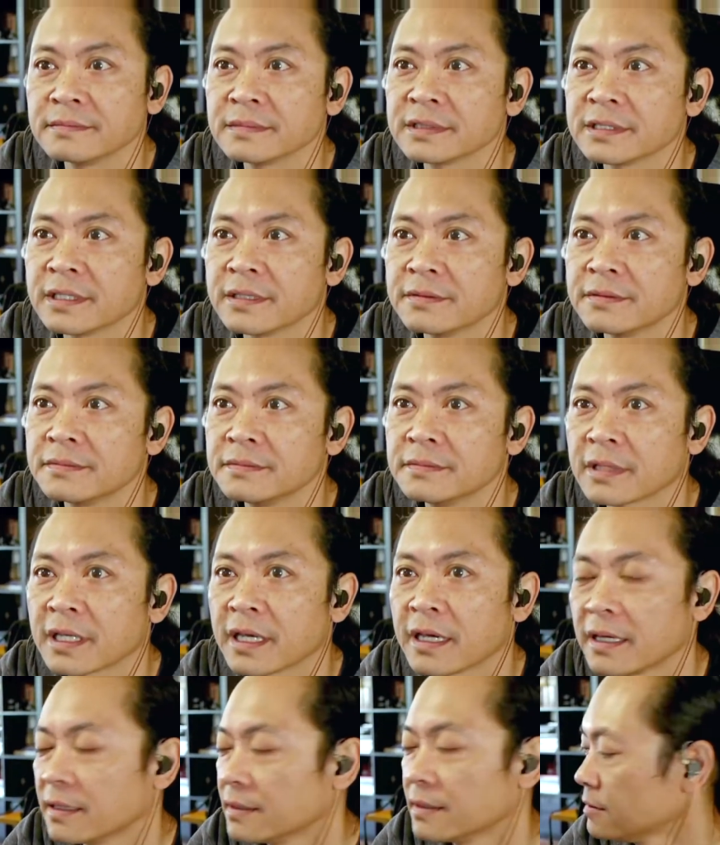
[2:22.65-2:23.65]
So
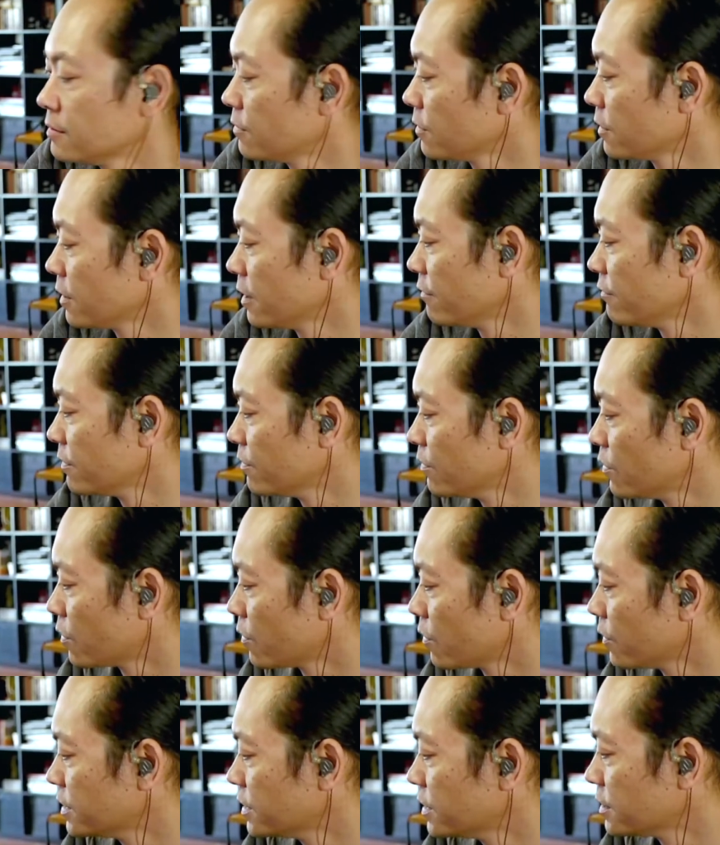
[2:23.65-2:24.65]
yeah, we're having more
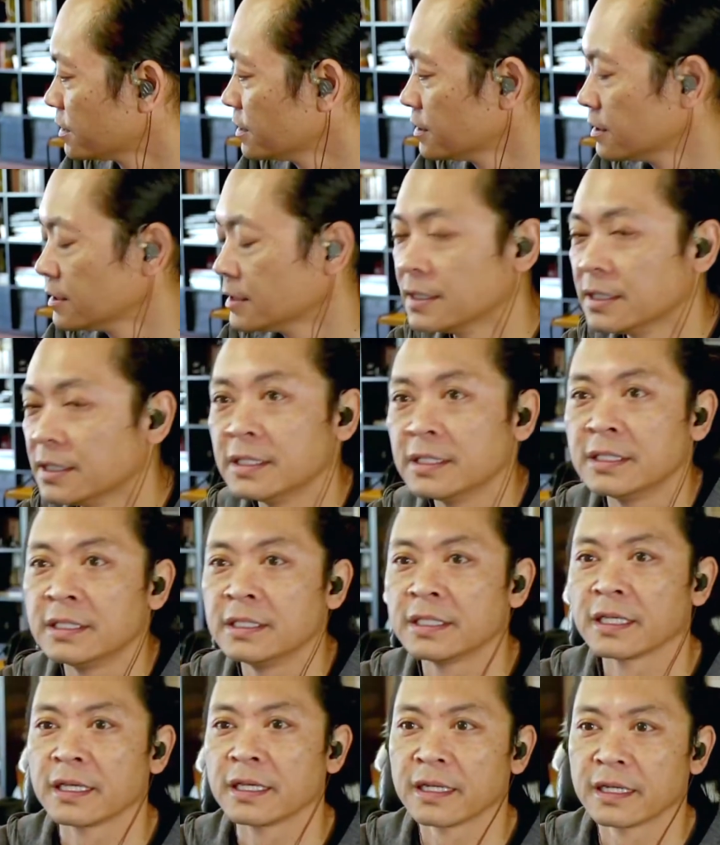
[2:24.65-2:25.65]
winter.
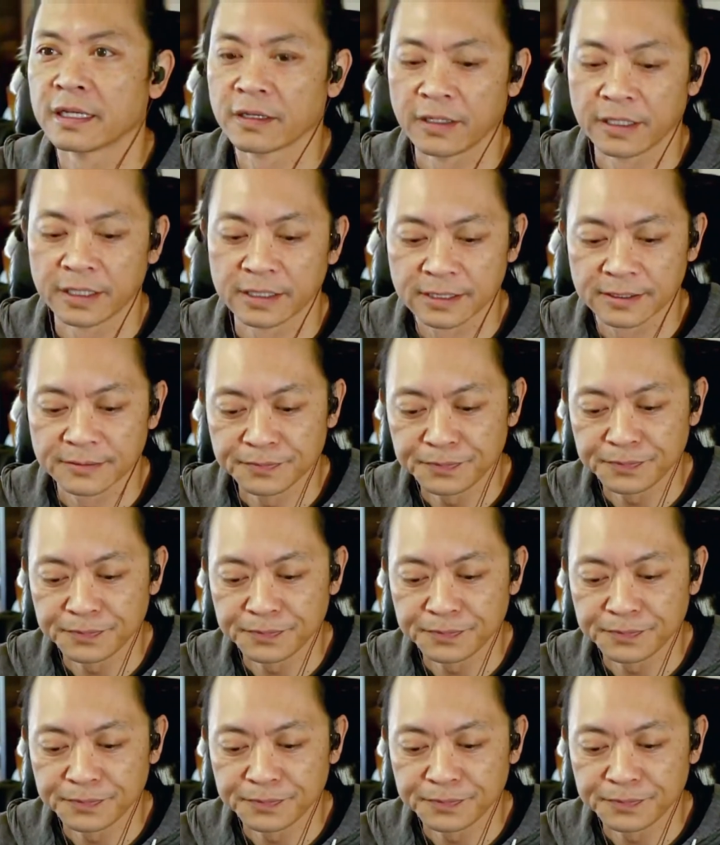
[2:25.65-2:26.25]
Kind of crazy.